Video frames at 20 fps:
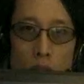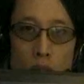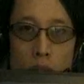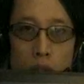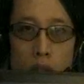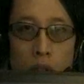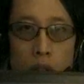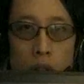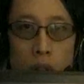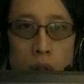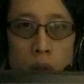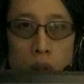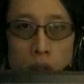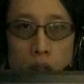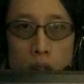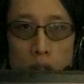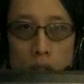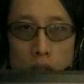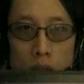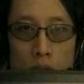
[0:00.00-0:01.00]
So,
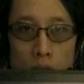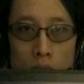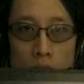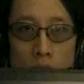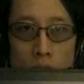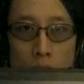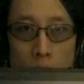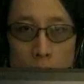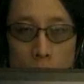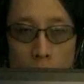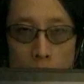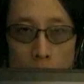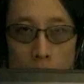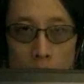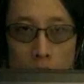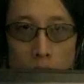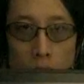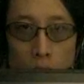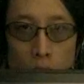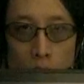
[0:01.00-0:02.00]
anyway,
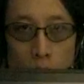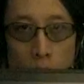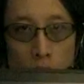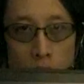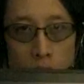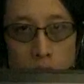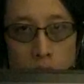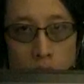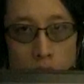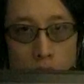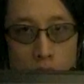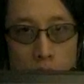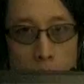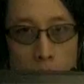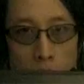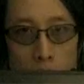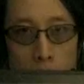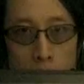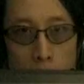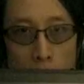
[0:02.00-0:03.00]
first question is,
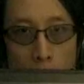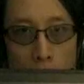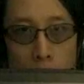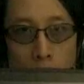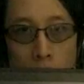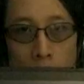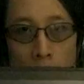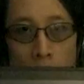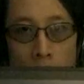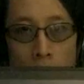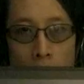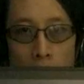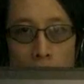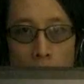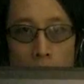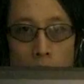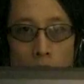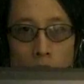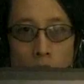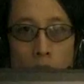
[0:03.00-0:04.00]
about modern art,
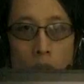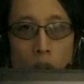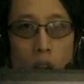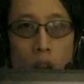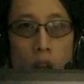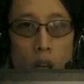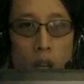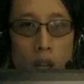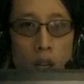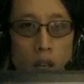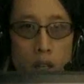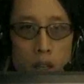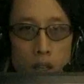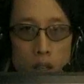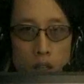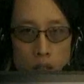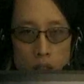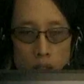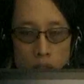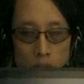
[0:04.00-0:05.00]
and
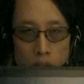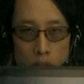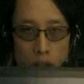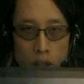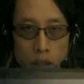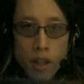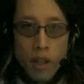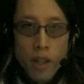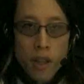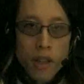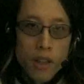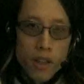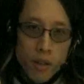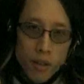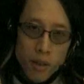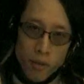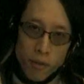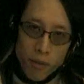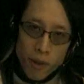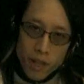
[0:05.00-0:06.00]
the, the
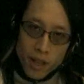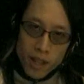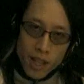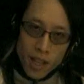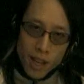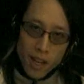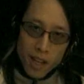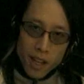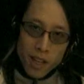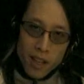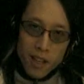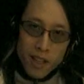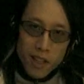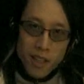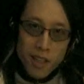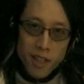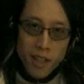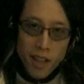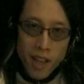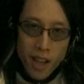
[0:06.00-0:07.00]
the fight that I, I
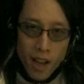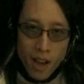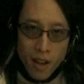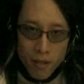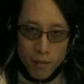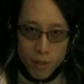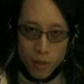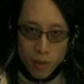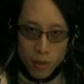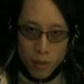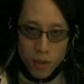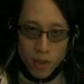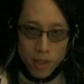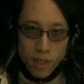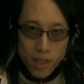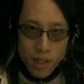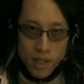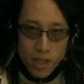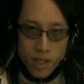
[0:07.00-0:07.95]
tend to have, you know, this is